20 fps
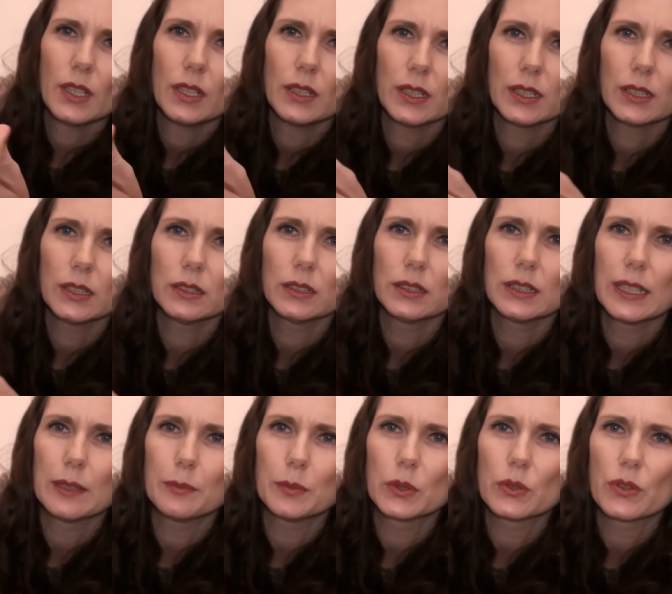little
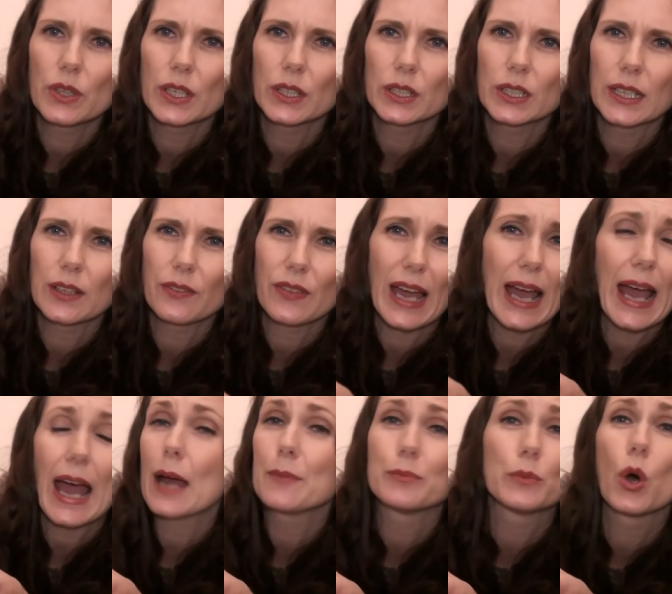label there like
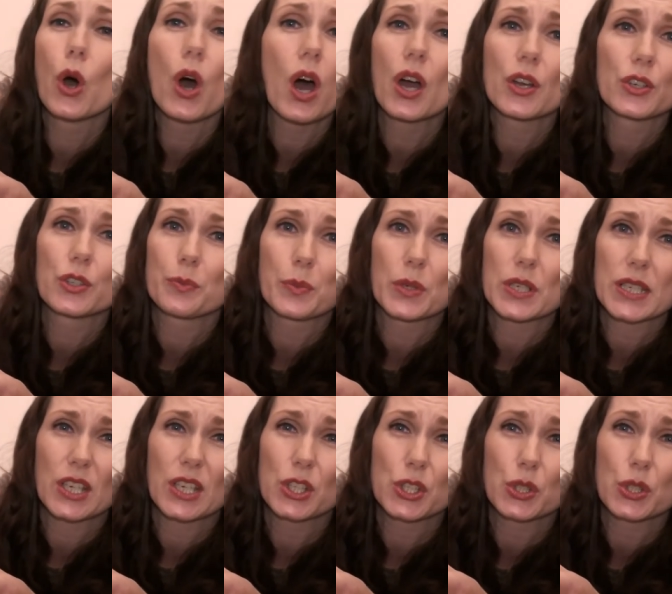that. I'm not
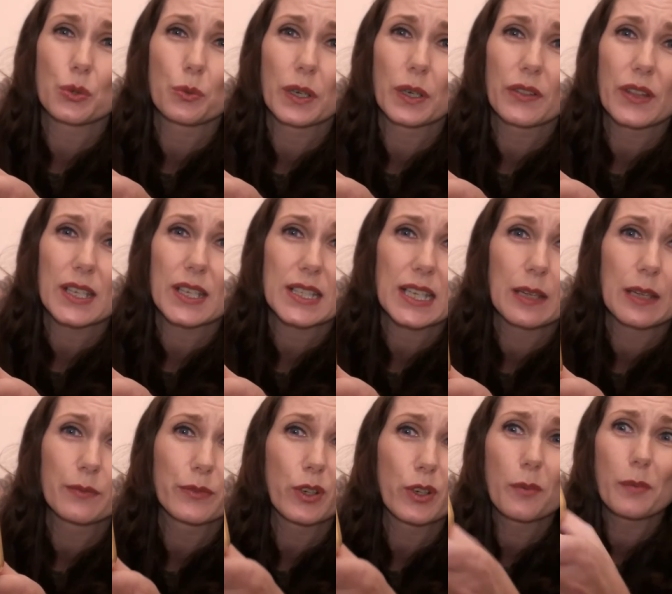100% sure where this
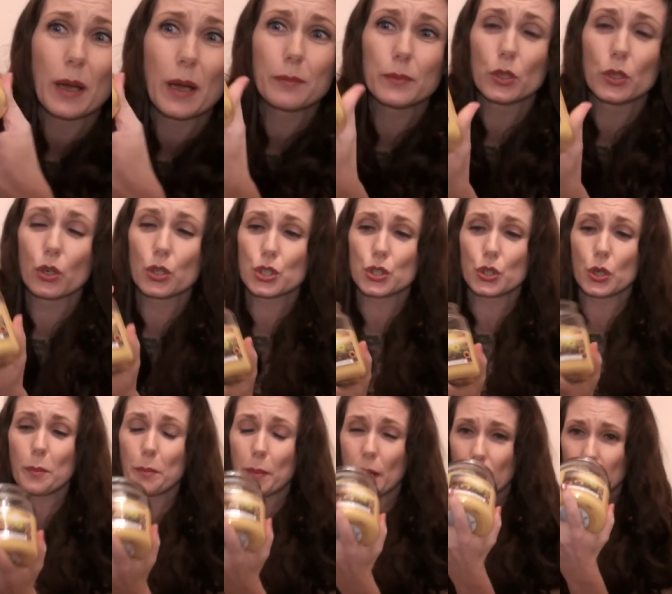came from. I'm not
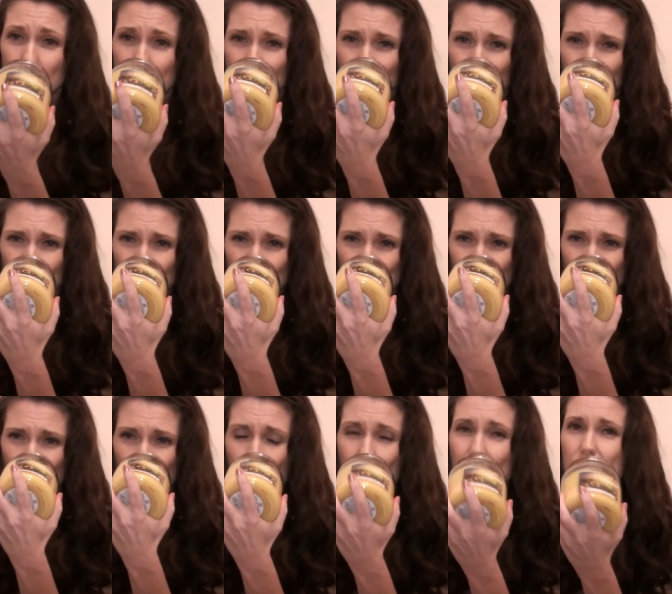sure, but
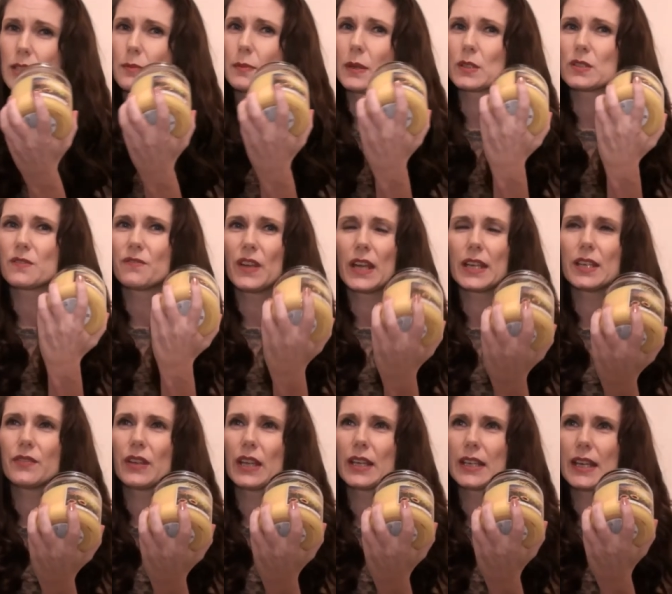it smells very,
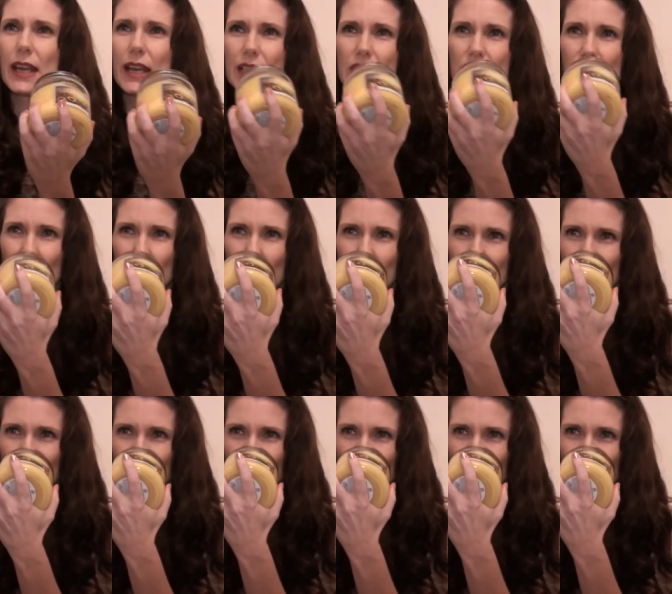very nice,
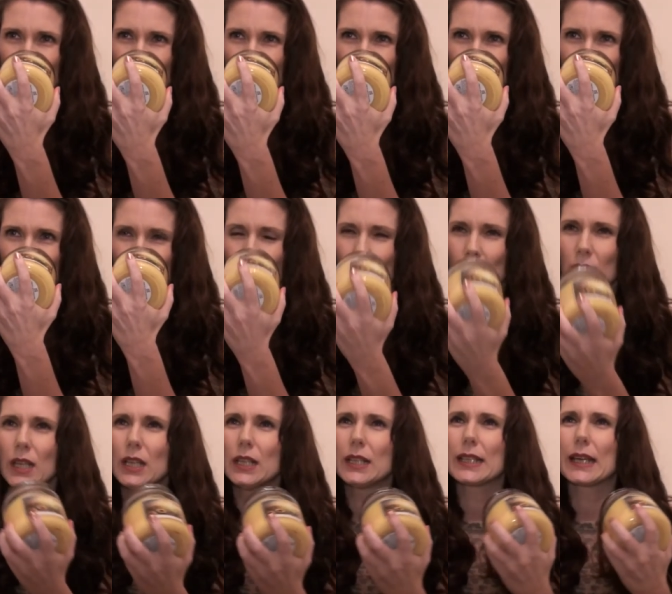very
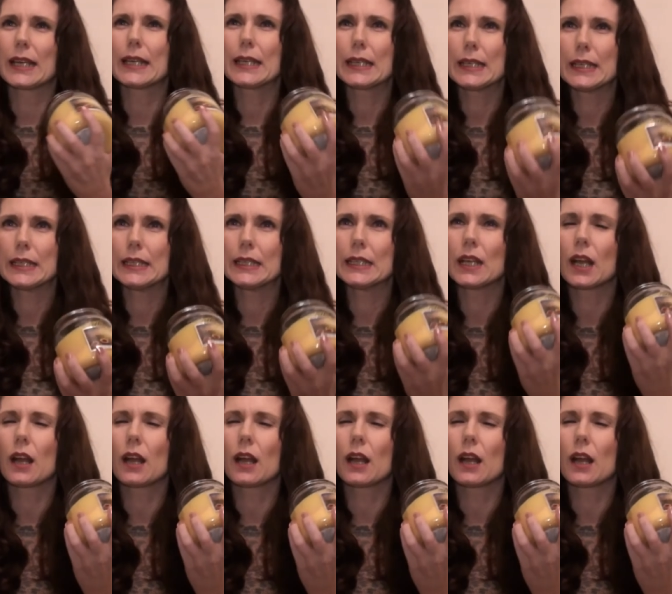like a clean,